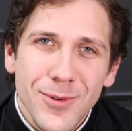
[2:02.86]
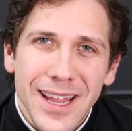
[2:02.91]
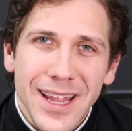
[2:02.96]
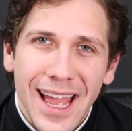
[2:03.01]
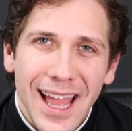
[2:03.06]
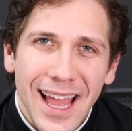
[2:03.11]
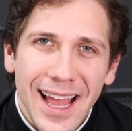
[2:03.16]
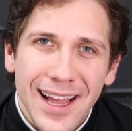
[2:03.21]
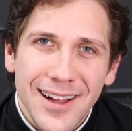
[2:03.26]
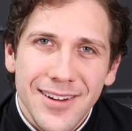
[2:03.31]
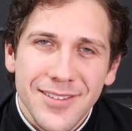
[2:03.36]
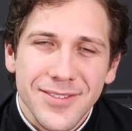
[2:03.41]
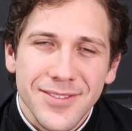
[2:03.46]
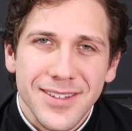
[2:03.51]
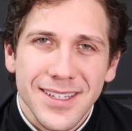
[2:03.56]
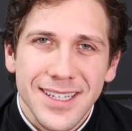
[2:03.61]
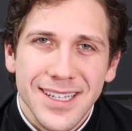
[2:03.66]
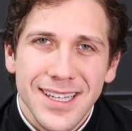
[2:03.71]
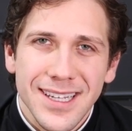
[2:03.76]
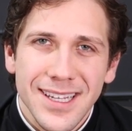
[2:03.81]
we have,
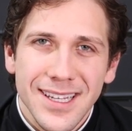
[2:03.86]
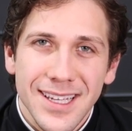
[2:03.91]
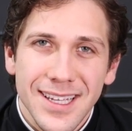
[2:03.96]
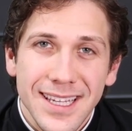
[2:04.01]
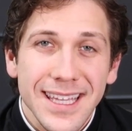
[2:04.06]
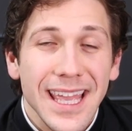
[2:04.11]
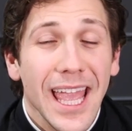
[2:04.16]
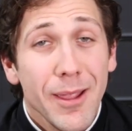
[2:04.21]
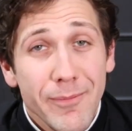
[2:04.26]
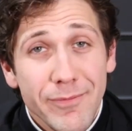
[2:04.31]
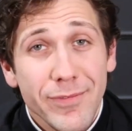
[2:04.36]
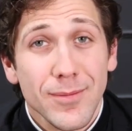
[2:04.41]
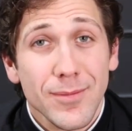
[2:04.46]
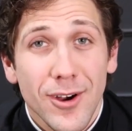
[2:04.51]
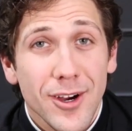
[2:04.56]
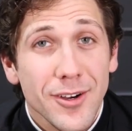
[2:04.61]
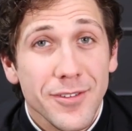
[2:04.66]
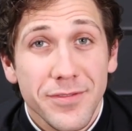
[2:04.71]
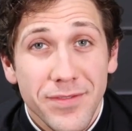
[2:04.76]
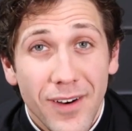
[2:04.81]
it came from
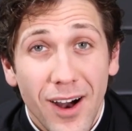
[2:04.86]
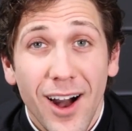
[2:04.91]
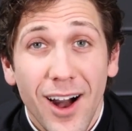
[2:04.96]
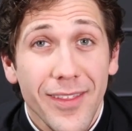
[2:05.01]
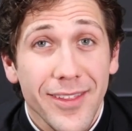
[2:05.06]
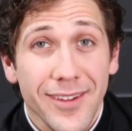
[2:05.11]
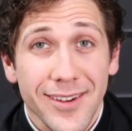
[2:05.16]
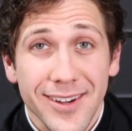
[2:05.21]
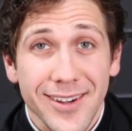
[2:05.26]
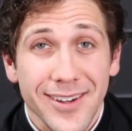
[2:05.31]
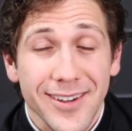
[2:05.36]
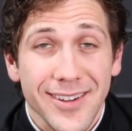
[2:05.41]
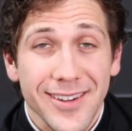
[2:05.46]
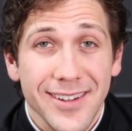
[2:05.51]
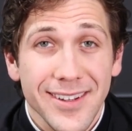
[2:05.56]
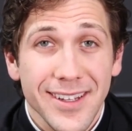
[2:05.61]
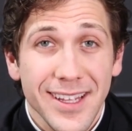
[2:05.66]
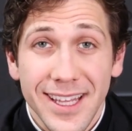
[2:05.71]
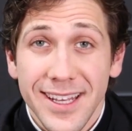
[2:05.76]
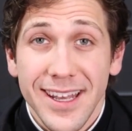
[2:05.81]
our Father
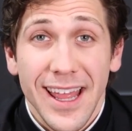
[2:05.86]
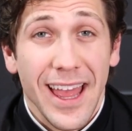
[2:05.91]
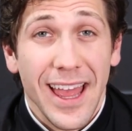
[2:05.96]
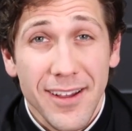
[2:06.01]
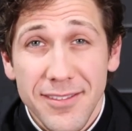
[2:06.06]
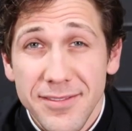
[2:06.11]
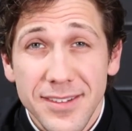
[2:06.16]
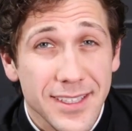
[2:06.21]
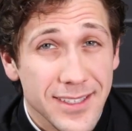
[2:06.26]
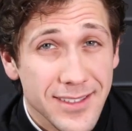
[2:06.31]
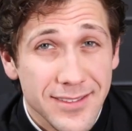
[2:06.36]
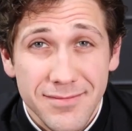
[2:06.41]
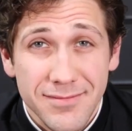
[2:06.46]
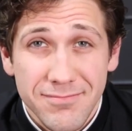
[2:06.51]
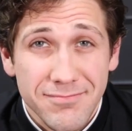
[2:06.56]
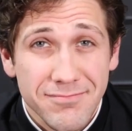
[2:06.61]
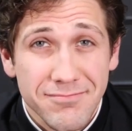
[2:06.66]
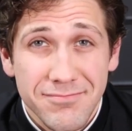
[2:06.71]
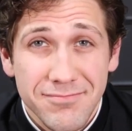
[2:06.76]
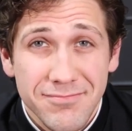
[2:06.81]
in heaven.
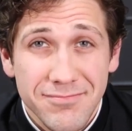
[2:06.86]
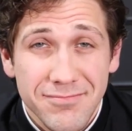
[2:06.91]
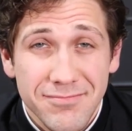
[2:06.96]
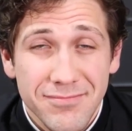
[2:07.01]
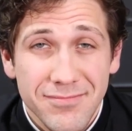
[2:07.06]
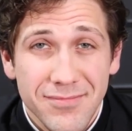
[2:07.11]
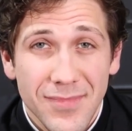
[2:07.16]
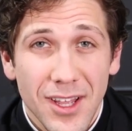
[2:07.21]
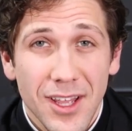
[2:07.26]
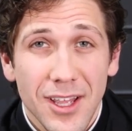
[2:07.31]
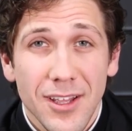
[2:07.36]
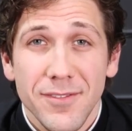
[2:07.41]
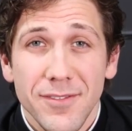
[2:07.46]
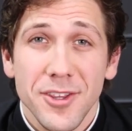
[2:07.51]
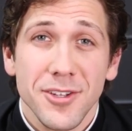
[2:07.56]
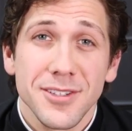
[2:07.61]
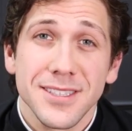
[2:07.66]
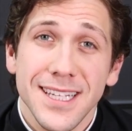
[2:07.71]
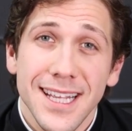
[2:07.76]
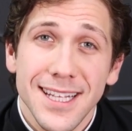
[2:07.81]
For
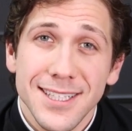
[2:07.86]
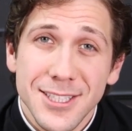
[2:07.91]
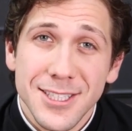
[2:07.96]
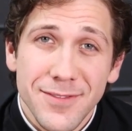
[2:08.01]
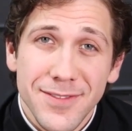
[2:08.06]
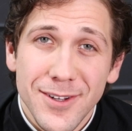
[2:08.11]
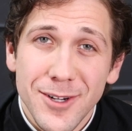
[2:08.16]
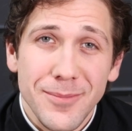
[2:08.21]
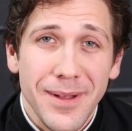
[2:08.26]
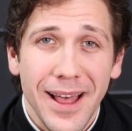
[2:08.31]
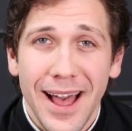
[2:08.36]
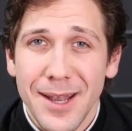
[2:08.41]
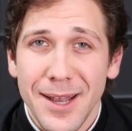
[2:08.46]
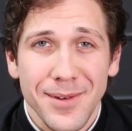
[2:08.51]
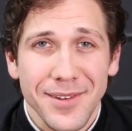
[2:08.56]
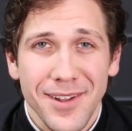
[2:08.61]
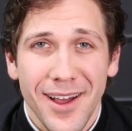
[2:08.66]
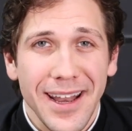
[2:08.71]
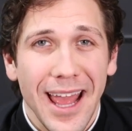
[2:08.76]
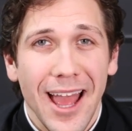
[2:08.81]
those kids to feel bad
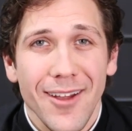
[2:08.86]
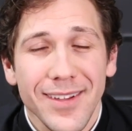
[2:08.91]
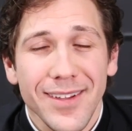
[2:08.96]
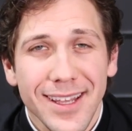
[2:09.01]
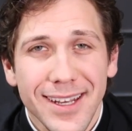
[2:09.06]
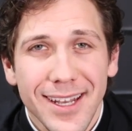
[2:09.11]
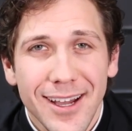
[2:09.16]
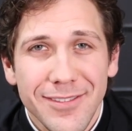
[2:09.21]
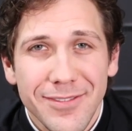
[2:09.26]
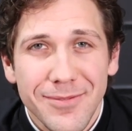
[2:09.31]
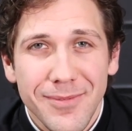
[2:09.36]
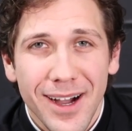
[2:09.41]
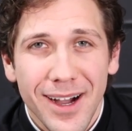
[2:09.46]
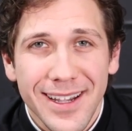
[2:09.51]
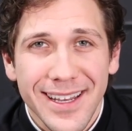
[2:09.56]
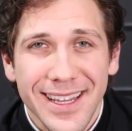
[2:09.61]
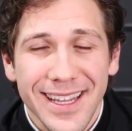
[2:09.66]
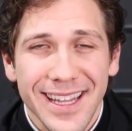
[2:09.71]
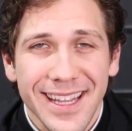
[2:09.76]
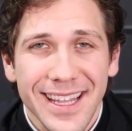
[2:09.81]
about not having enough
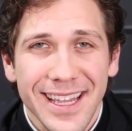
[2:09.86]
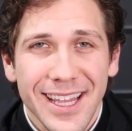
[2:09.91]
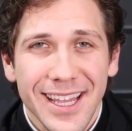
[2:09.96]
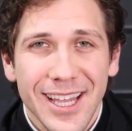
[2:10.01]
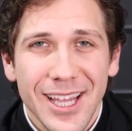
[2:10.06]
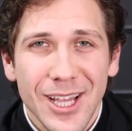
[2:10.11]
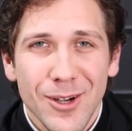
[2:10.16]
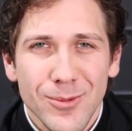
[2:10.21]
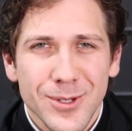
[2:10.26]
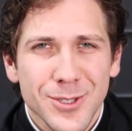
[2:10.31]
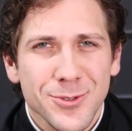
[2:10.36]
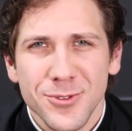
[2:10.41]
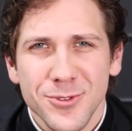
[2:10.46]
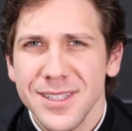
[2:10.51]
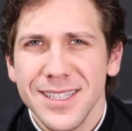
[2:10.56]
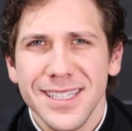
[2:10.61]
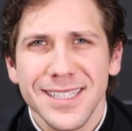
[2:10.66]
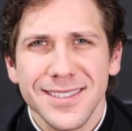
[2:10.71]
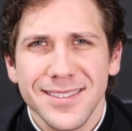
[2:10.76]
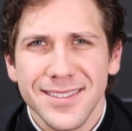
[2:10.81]
money was
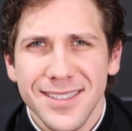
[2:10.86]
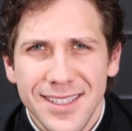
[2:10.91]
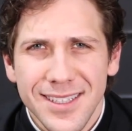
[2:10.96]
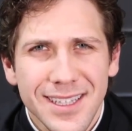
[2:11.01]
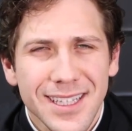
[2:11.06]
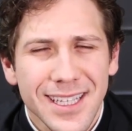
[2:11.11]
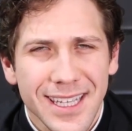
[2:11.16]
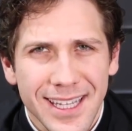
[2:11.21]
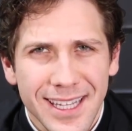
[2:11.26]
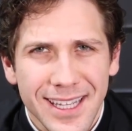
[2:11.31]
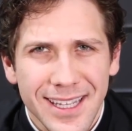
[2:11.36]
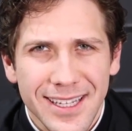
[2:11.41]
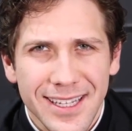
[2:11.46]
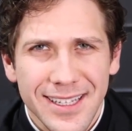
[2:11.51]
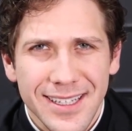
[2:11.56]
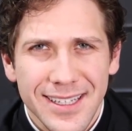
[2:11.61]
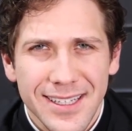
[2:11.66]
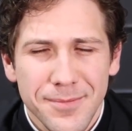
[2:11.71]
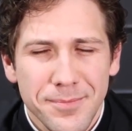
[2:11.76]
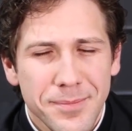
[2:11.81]
really silly
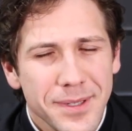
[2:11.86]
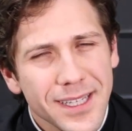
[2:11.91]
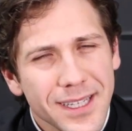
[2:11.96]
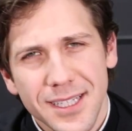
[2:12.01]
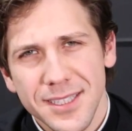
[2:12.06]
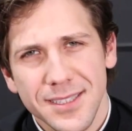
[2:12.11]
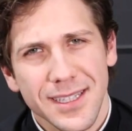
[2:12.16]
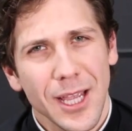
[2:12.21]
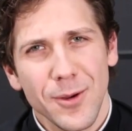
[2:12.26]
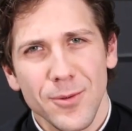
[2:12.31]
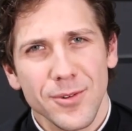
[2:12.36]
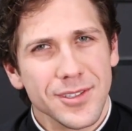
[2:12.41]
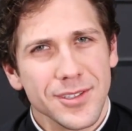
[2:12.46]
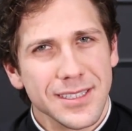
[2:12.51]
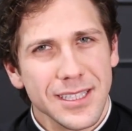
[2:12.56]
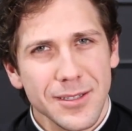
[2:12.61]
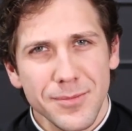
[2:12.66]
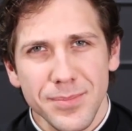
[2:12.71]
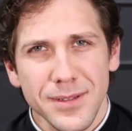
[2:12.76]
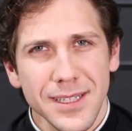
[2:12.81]
because they were
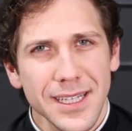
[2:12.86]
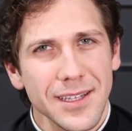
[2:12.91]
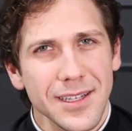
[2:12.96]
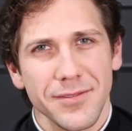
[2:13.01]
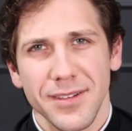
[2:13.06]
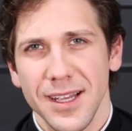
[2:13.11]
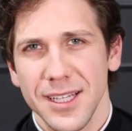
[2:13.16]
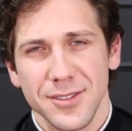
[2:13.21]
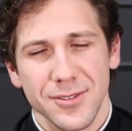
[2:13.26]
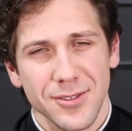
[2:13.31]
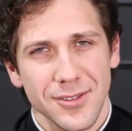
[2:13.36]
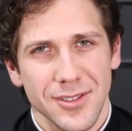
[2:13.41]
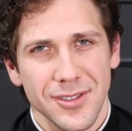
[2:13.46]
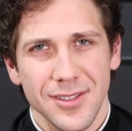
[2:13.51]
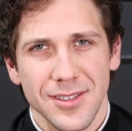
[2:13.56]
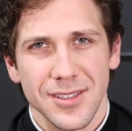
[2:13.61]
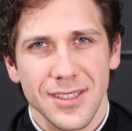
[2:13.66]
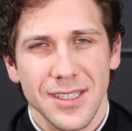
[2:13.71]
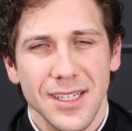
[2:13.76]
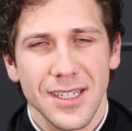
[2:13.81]
simply a
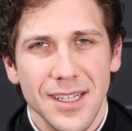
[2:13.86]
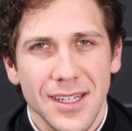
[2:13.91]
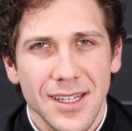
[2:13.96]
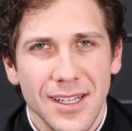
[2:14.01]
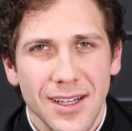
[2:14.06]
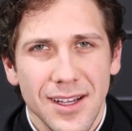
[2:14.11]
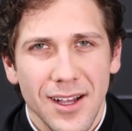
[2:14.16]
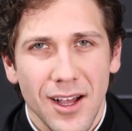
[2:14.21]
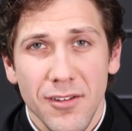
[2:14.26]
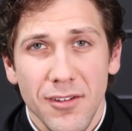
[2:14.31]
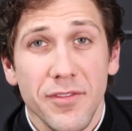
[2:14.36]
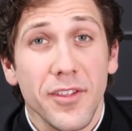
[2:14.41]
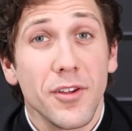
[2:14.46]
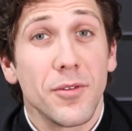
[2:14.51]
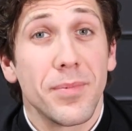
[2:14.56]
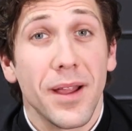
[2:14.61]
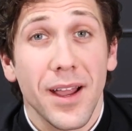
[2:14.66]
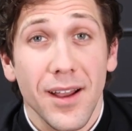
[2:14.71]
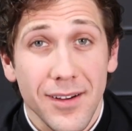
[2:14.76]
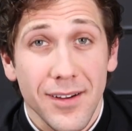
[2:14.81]
vessel of
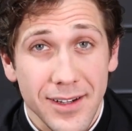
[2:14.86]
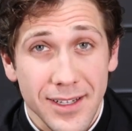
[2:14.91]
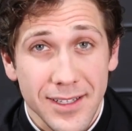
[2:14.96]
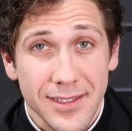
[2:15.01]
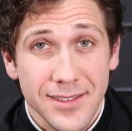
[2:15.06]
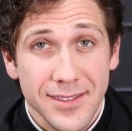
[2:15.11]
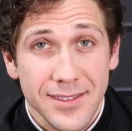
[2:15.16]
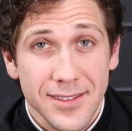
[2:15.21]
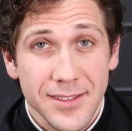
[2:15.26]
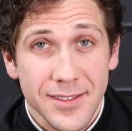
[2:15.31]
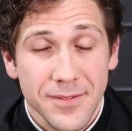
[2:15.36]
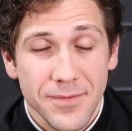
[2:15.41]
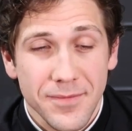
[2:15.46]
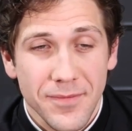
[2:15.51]
their parents.